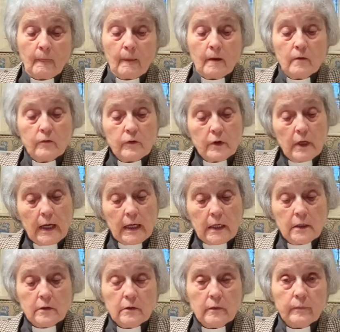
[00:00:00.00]
For
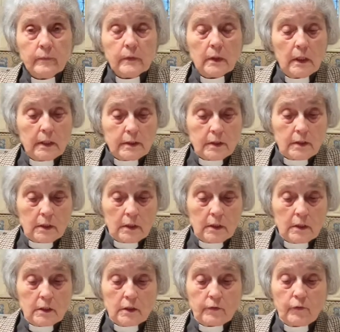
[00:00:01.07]
now, Esther
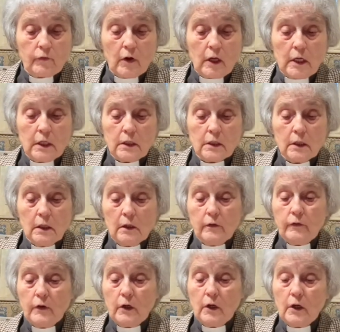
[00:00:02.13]
is afraid for
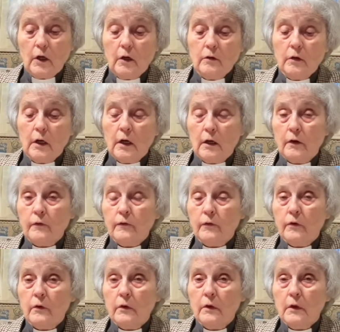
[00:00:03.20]
her own life.
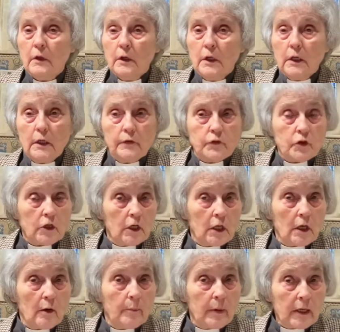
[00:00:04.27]
If she
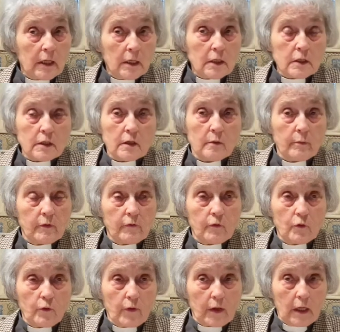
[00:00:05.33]
appears before
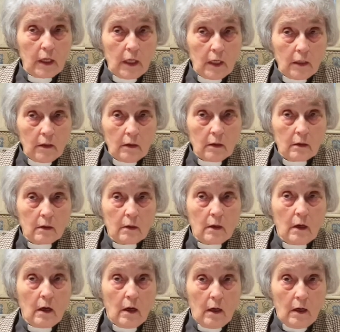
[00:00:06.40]
the king
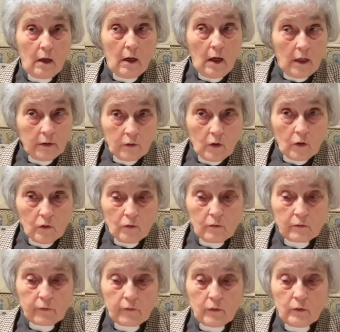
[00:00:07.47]
uncalled
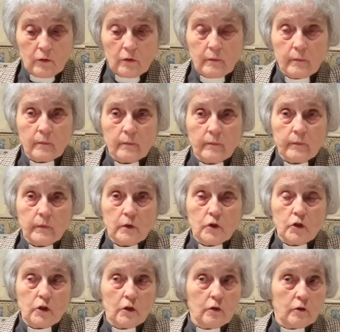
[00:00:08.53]
for, she
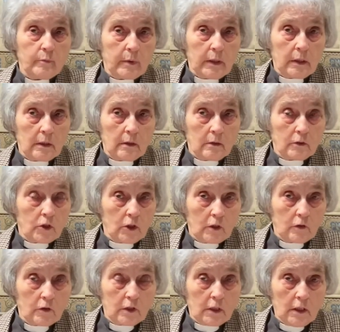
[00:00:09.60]

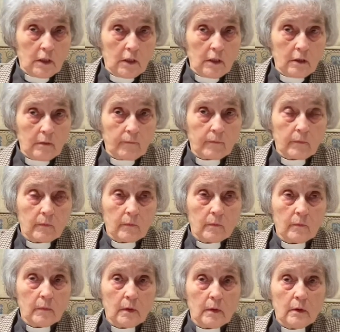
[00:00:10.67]
could die,
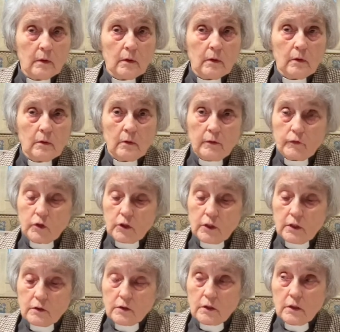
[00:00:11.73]
or if she
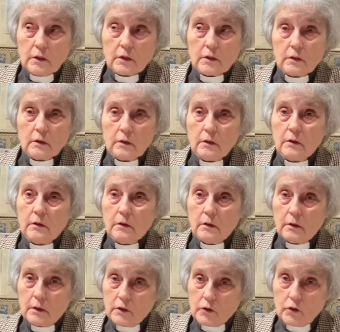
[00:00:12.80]
doesn't,
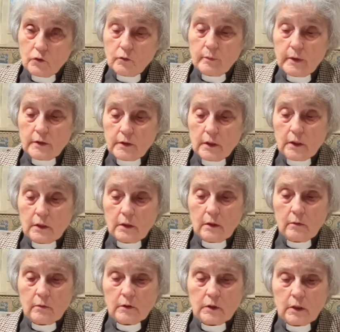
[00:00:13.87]
then she almost certainly
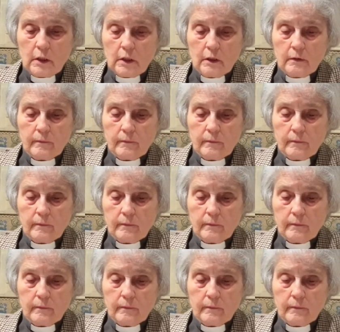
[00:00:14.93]
would die.